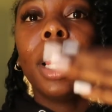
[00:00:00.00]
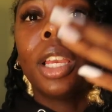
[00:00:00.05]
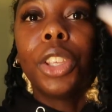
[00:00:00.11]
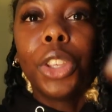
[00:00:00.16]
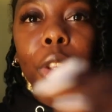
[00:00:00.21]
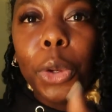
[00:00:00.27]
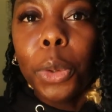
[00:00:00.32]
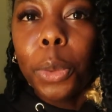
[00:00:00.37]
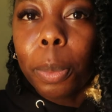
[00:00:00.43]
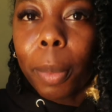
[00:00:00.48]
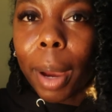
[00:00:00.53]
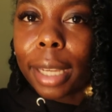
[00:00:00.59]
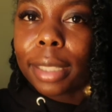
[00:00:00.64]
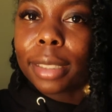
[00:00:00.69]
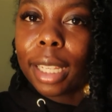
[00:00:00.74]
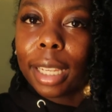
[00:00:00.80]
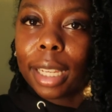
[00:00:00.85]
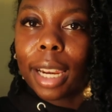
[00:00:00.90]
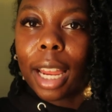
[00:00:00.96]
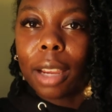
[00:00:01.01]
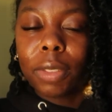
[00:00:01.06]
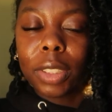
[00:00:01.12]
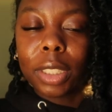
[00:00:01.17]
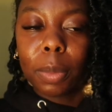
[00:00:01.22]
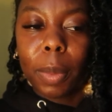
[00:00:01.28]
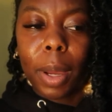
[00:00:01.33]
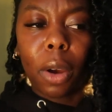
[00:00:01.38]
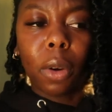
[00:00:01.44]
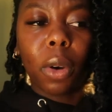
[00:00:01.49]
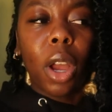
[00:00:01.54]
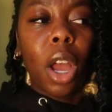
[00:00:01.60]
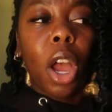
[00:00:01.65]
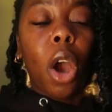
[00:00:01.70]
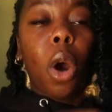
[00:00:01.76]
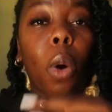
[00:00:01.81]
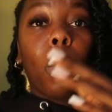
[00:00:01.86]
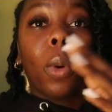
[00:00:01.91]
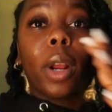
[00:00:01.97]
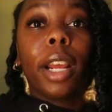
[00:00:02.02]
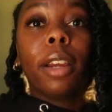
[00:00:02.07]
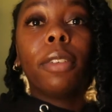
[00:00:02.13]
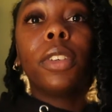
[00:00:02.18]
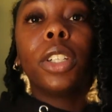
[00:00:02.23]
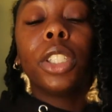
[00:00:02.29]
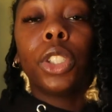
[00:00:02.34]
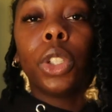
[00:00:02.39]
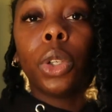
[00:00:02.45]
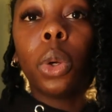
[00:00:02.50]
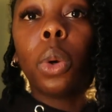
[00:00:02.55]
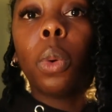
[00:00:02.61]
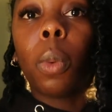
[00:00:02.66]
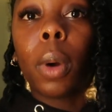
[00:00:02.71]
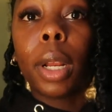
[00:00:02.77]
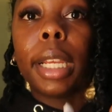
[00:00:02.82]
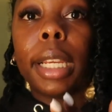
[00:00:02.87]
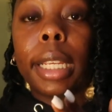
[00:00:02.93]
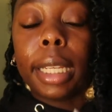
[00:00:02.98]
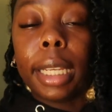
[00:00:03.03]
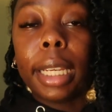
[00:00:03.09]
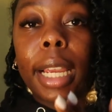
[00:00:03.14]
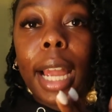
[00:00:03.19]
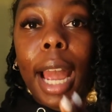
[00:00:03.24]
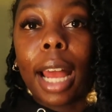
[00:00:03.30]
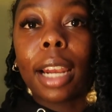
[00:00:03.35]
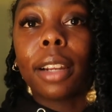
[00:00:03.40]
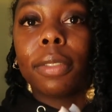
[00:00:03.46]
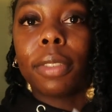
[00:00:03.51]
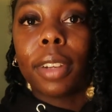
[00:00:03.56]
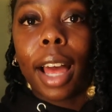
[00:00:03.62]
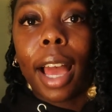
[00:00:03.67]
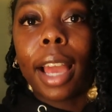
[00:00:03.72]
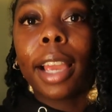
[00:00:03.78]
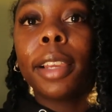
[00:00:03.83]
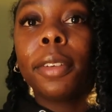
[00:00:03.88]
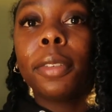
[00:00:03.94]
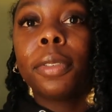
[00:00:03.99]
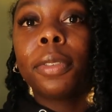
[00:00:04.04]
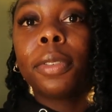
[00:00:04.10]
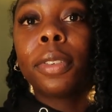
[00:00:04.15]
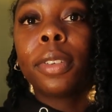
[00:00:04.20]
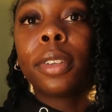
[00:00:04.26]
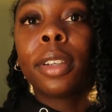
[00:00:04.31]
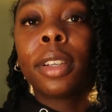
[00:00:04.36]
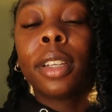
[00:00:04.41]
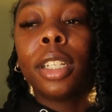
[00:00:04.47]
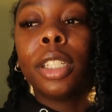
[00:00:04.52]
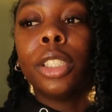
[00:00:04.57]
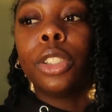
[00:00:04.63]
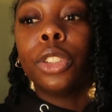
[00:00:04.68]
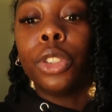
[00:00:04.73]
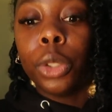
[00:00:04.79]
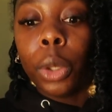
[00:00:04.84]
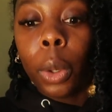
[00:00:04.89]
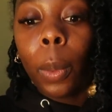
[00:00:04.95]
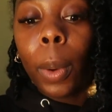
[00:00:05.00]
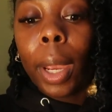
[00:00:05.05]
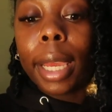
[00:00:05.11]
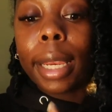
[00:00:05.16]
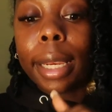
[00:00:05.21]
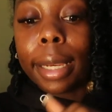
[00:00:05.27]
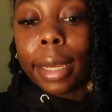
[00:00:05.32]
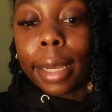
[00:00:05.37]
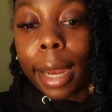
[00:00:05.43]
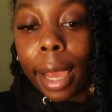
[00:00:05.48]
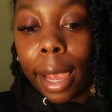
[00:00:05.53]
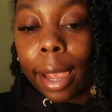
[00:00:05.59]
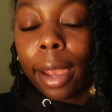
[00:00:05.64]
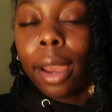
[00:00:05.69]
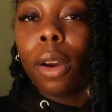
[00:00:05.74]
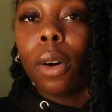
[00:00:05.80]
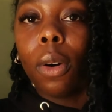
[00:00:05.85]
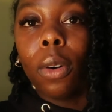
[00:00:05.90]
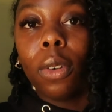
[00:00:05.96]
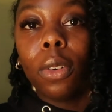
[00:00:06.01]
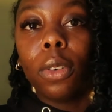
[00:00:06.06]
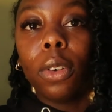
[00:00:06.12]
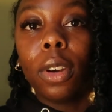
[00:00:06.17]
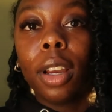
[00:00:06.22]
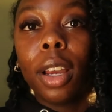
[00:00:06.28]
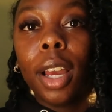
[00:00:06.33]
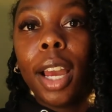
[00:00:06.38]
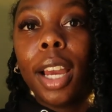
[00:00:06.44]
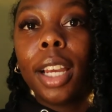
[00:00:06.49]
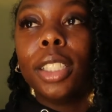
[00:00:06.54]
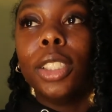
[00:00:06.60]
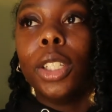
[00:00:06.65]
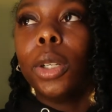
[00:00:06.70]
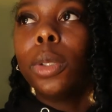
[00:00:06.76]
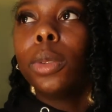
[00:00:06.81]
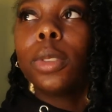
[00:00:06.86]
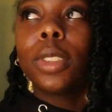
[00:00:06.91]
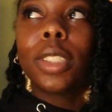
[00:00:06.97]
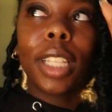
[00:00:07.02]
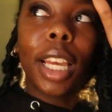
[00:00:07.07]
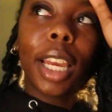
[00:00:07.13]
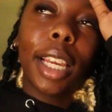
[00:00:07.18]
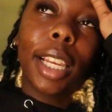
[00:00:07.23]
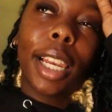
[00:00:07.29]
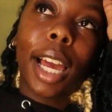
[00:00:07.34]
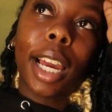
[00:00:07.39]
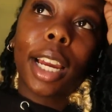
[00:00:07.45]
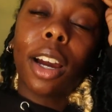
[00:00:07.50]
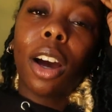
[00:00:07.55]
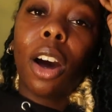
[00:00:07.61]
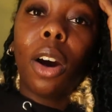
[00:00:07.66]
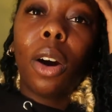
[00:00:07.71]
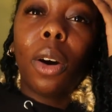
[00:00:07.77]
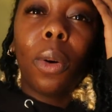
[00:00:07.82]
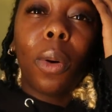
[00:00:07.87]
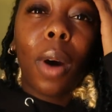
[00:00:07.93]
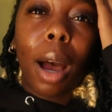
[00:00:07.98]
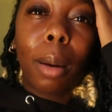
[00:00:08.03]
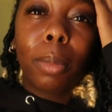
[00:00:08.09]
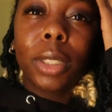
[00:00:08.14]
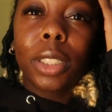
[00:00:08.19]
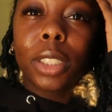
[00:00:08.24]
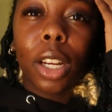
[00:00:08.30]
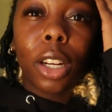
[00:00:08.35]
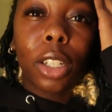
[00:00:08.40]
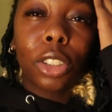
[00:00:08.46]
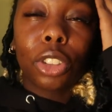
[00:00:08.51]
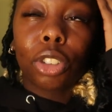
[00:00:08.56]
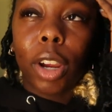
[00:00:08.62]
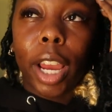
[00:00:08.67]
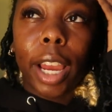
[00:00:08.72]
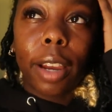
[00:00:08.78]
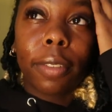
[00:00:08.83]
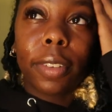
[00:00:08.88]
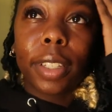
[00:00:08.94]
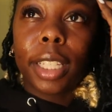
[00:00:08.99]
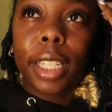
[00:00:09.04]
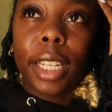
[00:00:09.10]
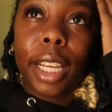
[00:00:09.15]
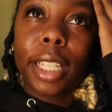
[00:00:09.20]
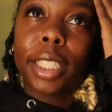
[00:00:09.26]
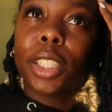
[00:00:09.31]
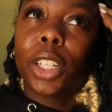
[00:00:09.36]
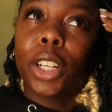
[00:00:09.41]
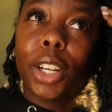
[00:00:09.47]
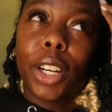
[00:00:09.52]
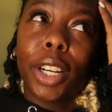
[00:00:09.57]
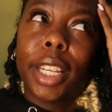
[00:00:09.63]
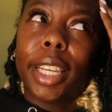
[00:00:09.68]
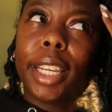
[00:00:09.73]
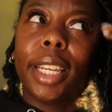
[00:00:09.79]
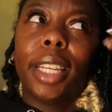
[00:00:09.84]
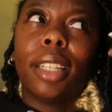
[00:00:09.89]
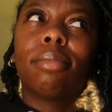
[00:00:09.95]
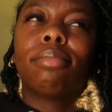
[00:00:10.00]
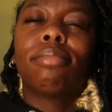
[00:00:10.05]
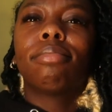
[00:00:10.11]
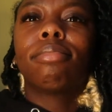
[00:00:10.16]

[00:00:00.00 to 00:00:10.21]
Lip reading: you might think life is about. Whatever you want to get out of life, do it now. Don't say like, oh, I'm gonna start traveling at 30.